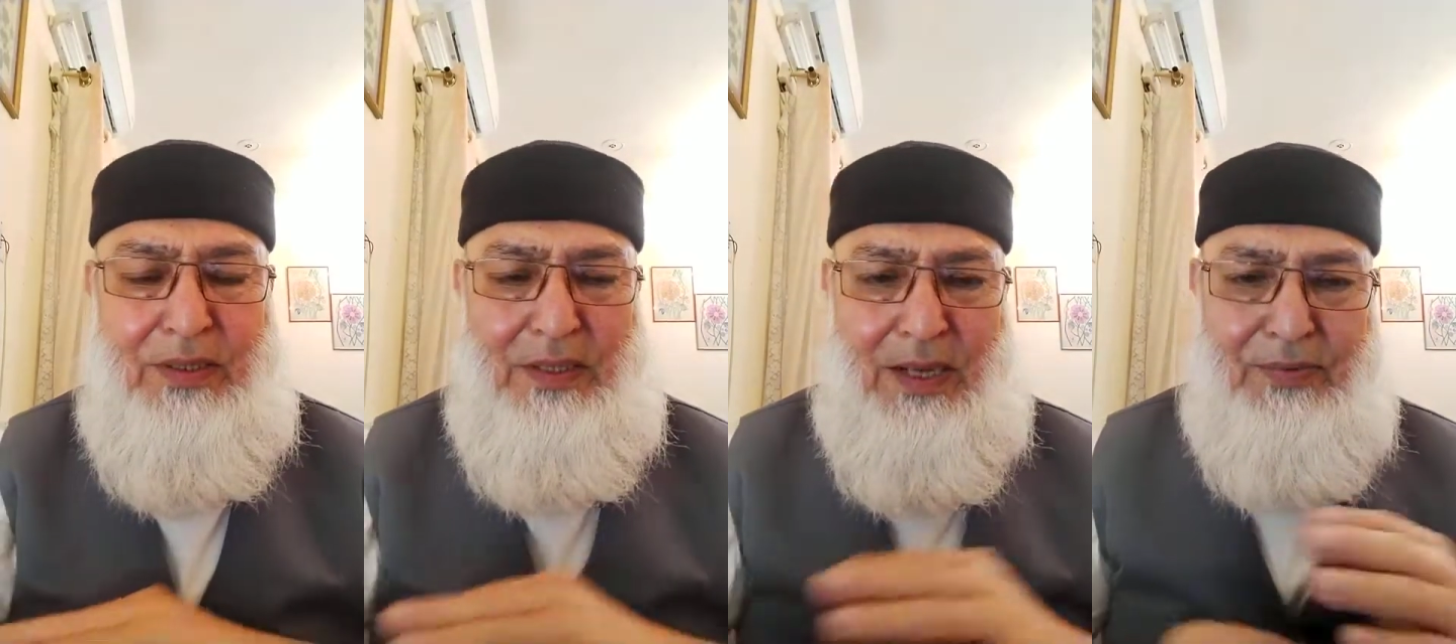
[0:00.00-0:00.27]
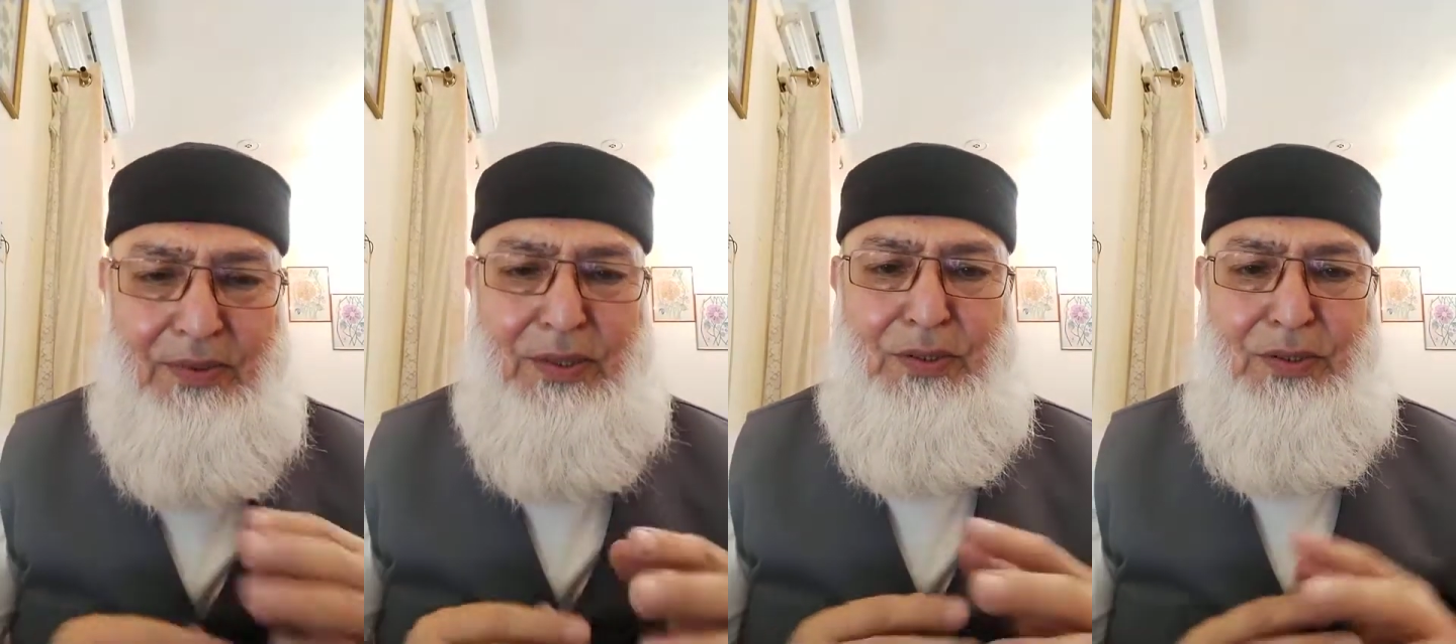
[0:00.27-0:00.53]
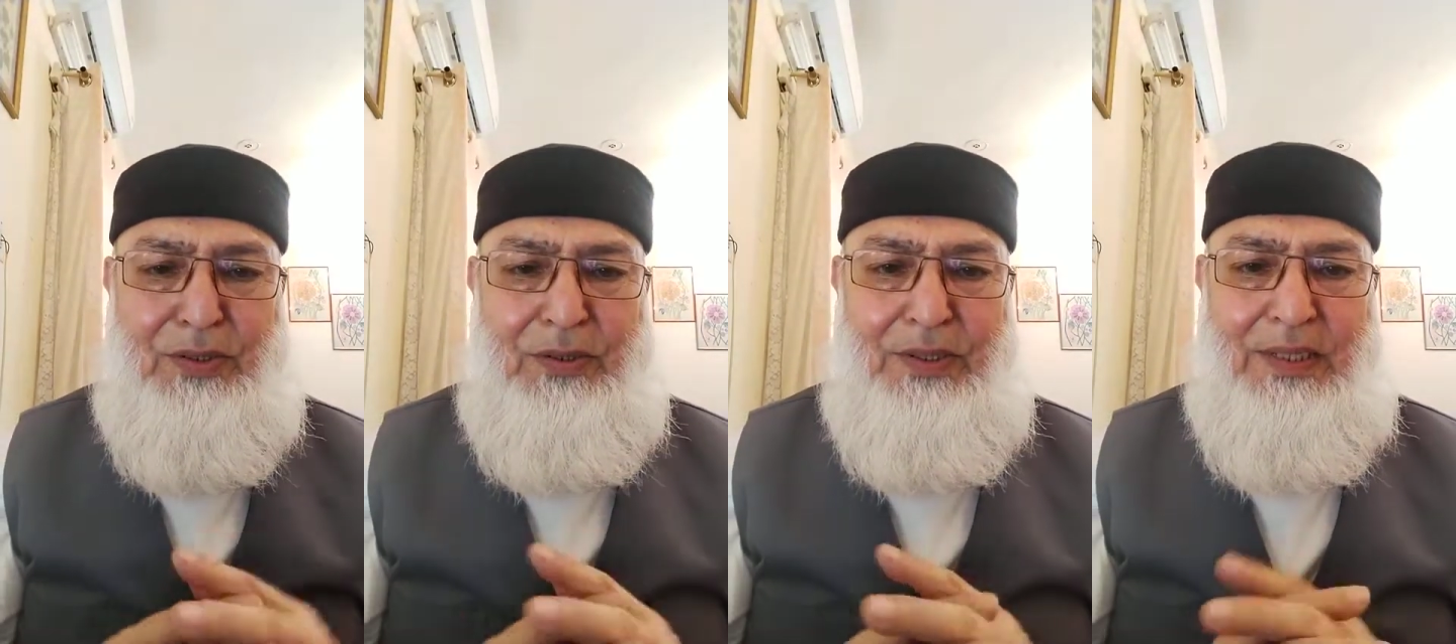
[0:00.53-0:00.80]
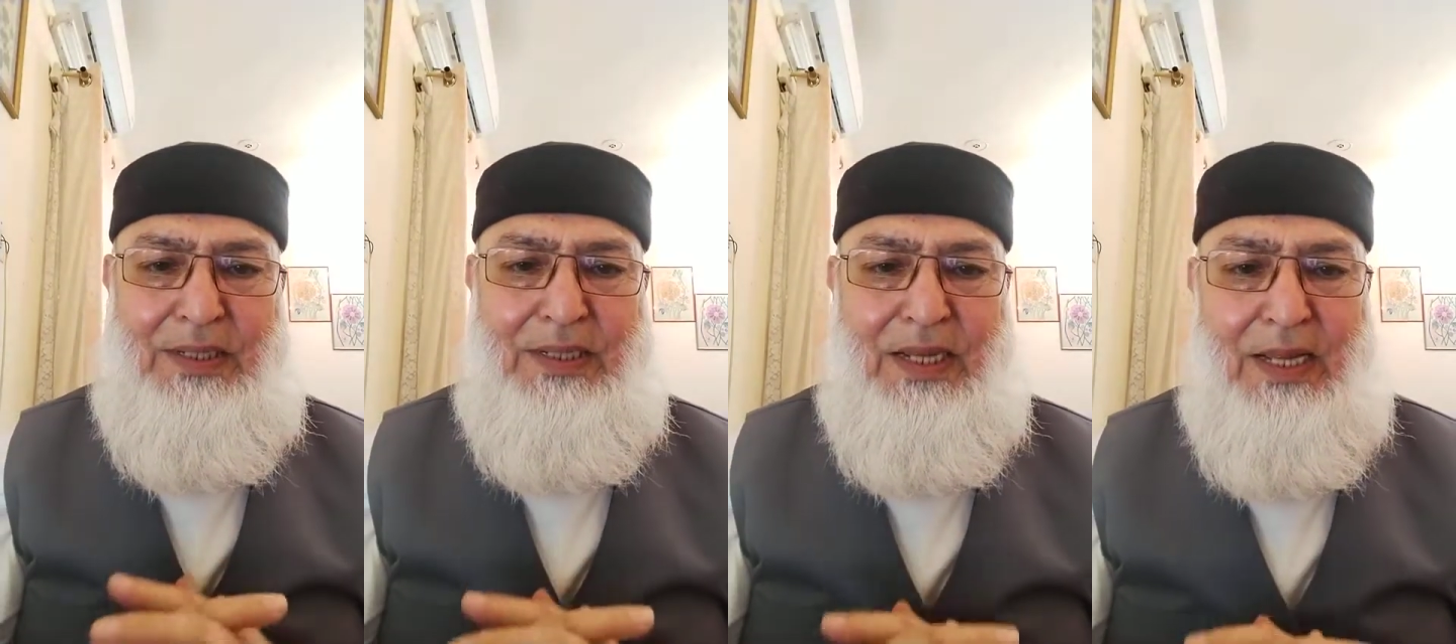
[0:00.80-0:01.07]
our
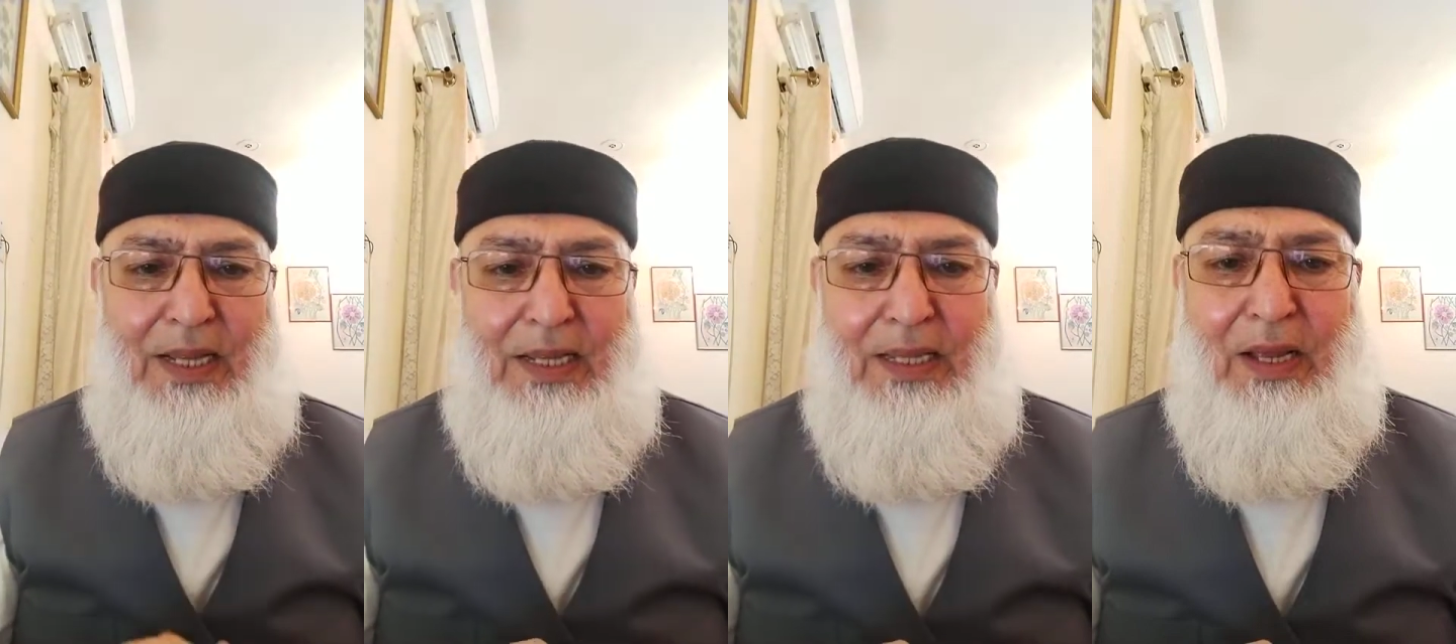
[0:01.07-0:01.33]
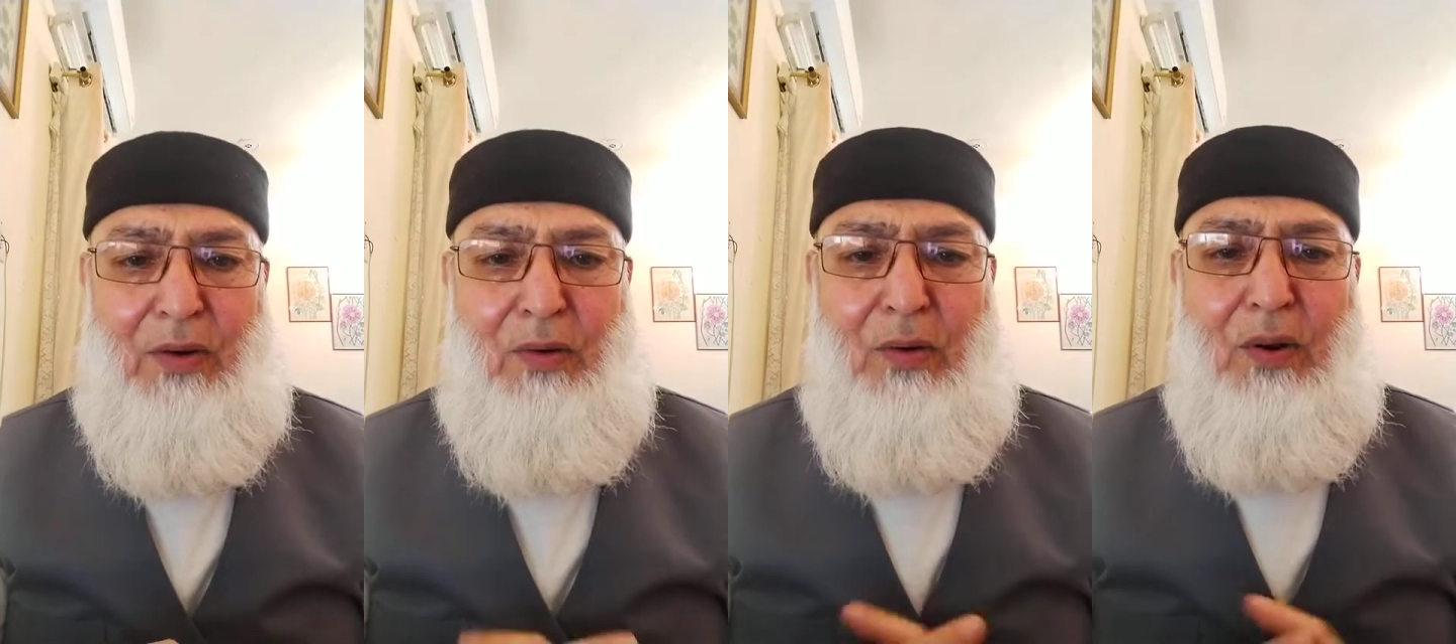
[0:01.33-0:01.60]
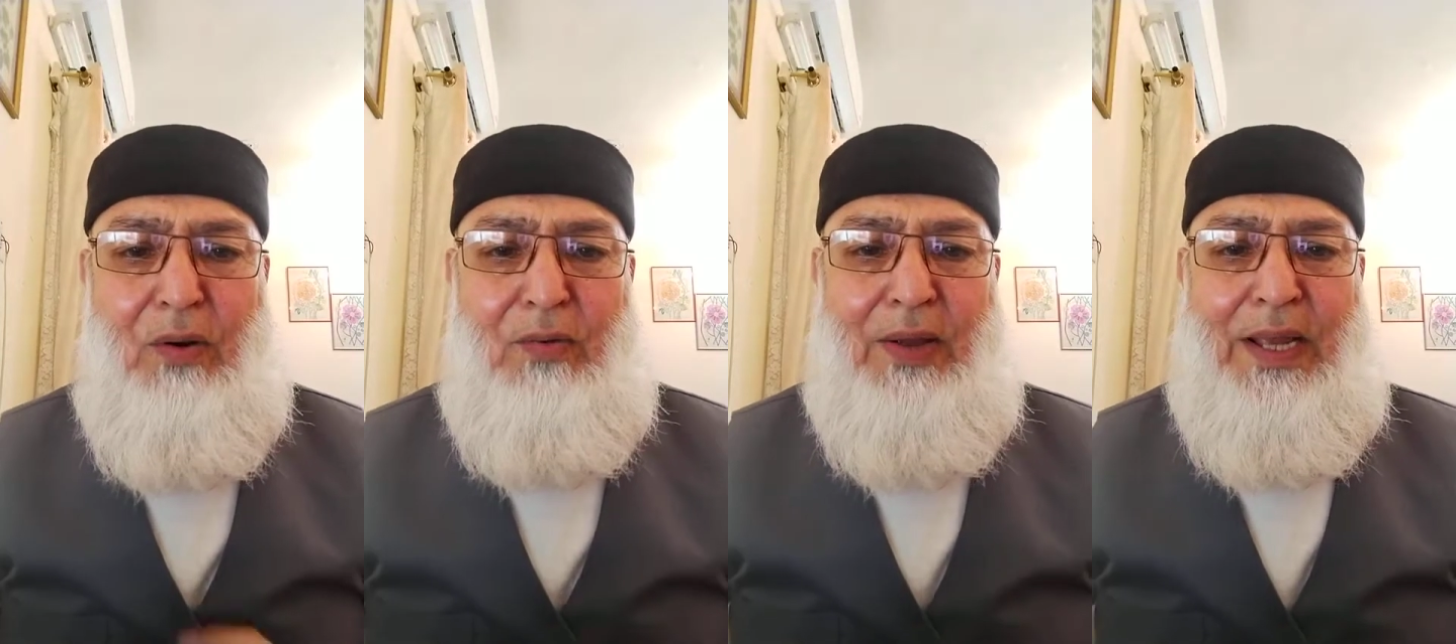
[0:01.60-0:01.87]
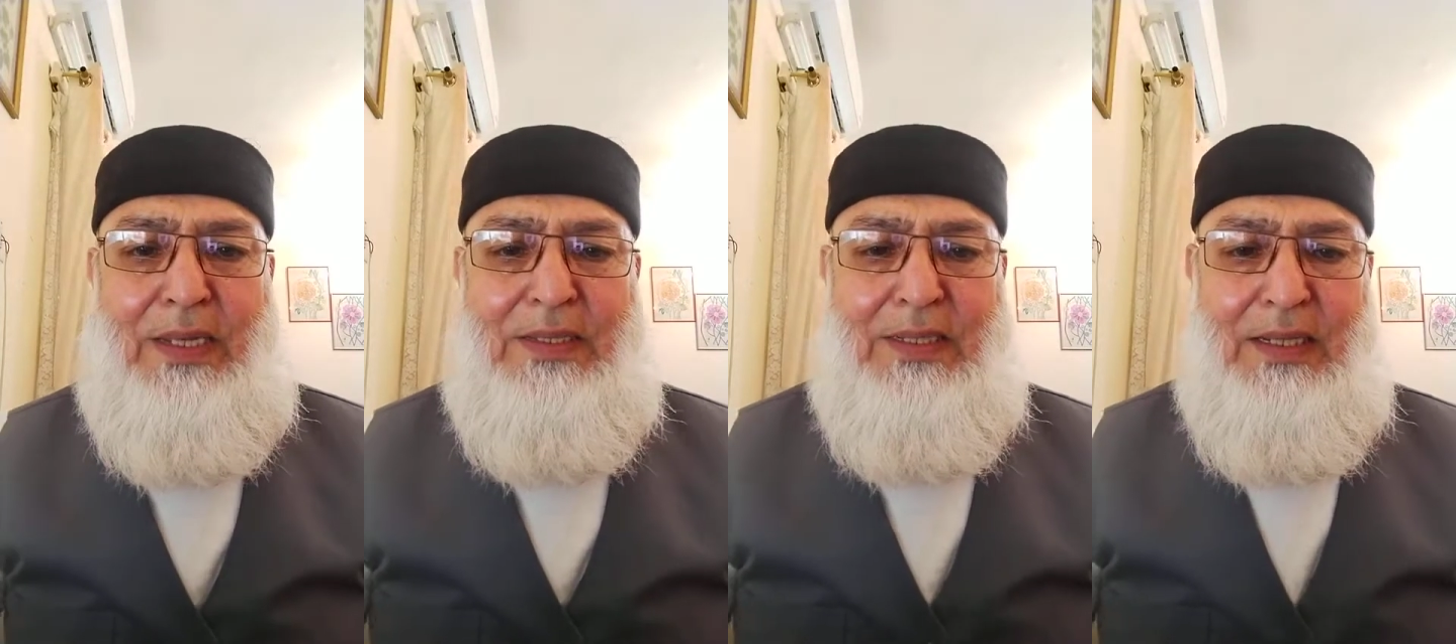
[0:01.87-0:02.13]
students, they
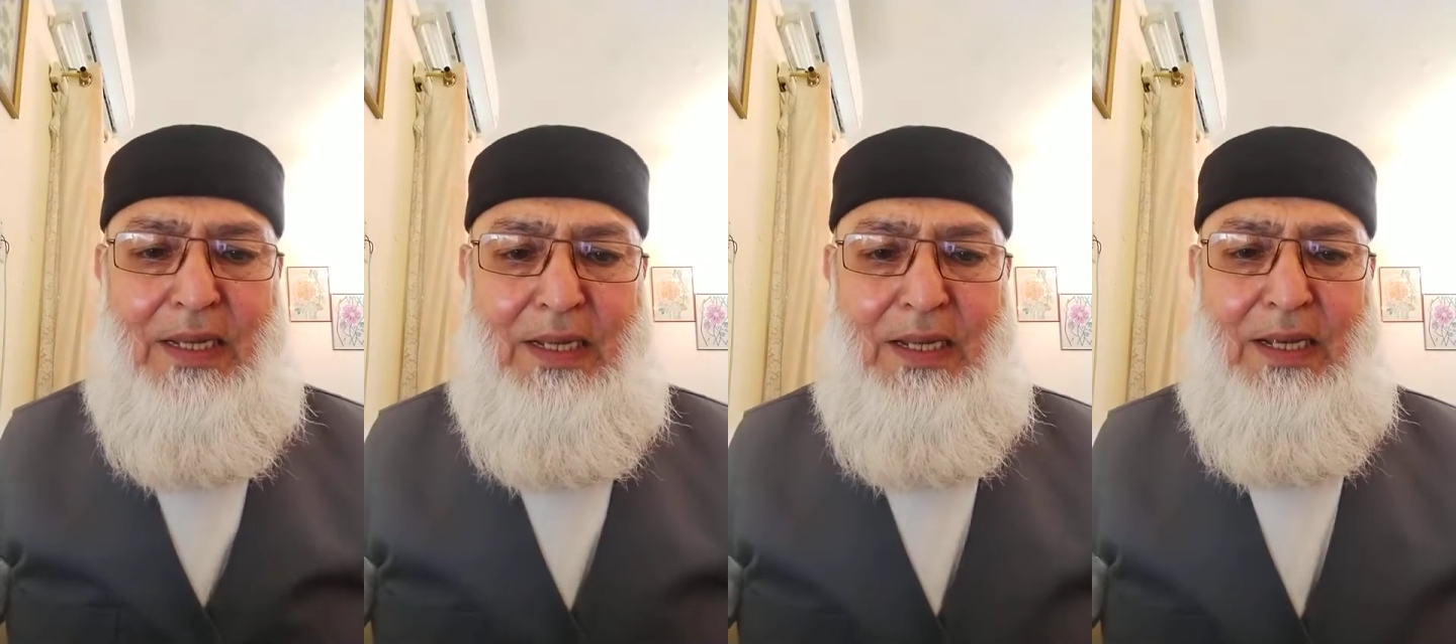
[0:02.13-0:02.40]
always